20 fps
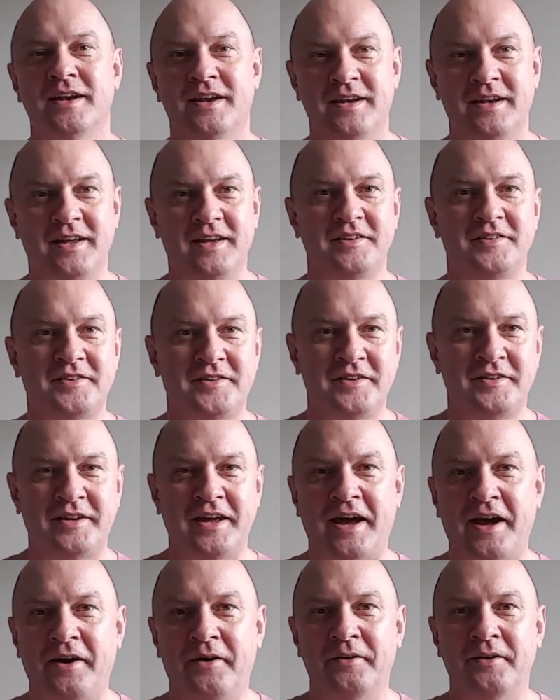niched
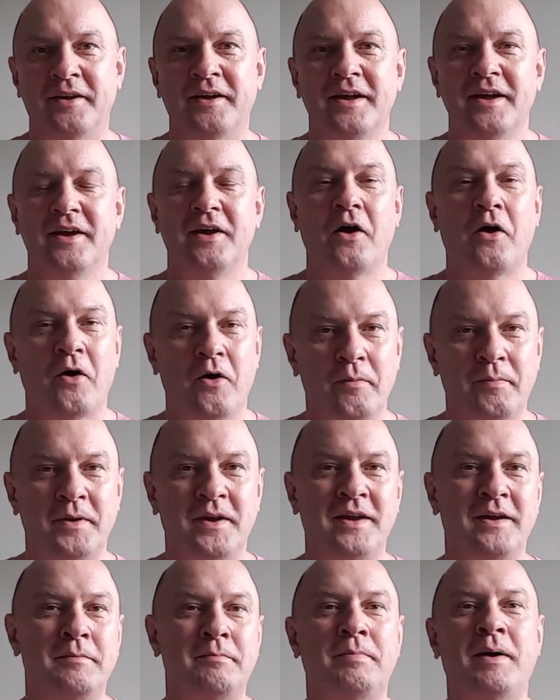down
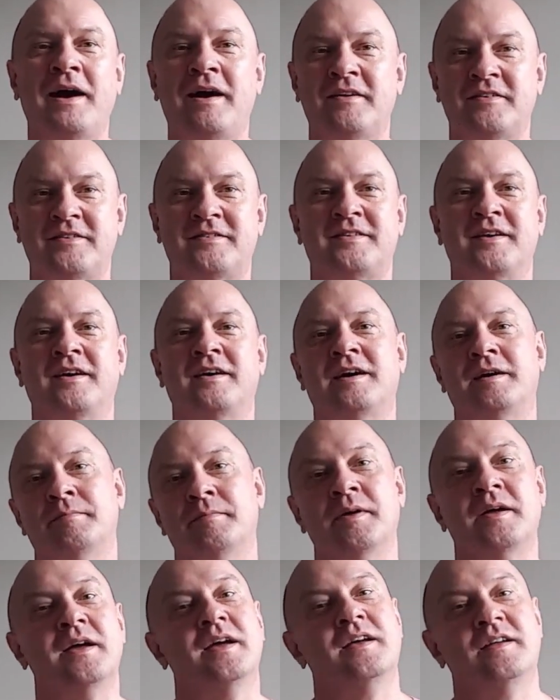hobby
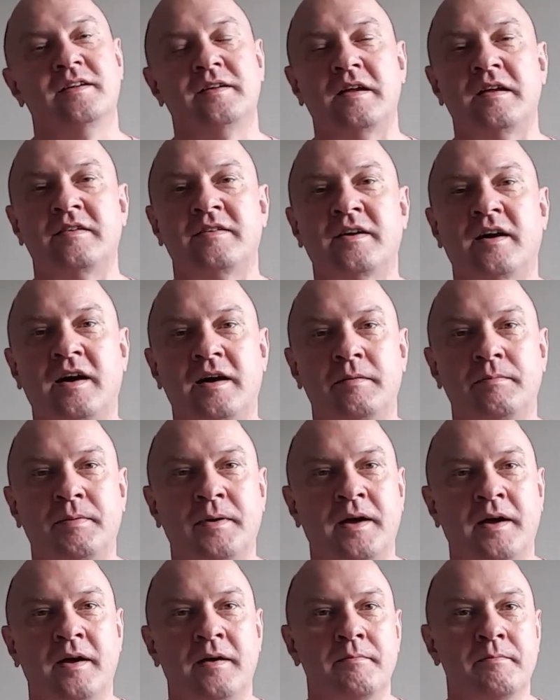pastime type